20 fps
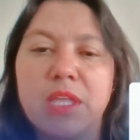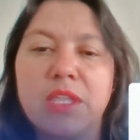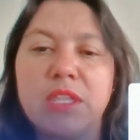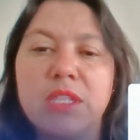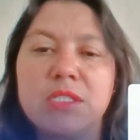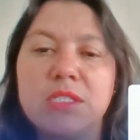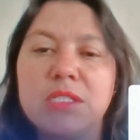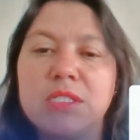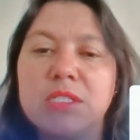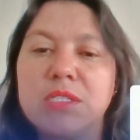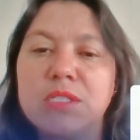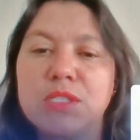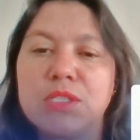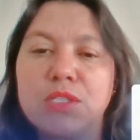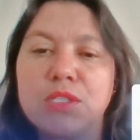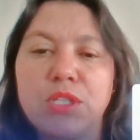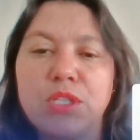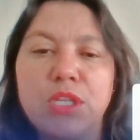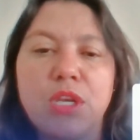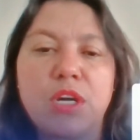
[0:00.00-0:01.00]
This is the
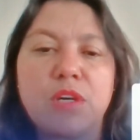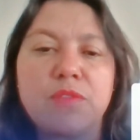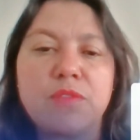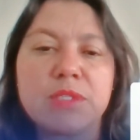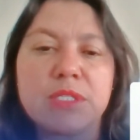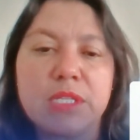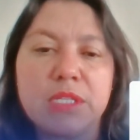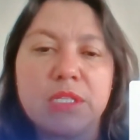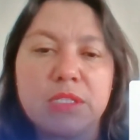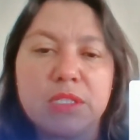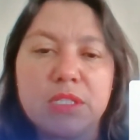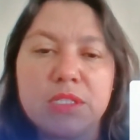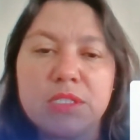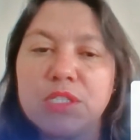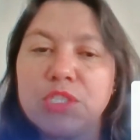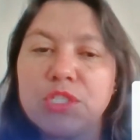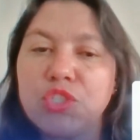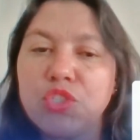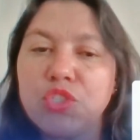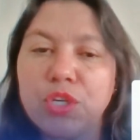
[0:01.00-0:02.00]
study of
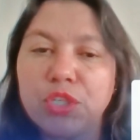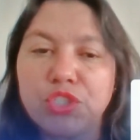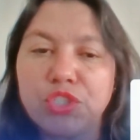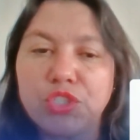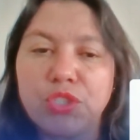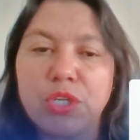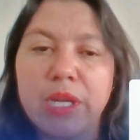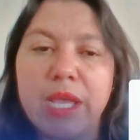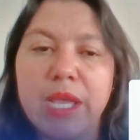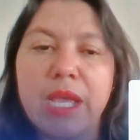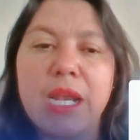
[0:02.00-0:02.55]
sentence structure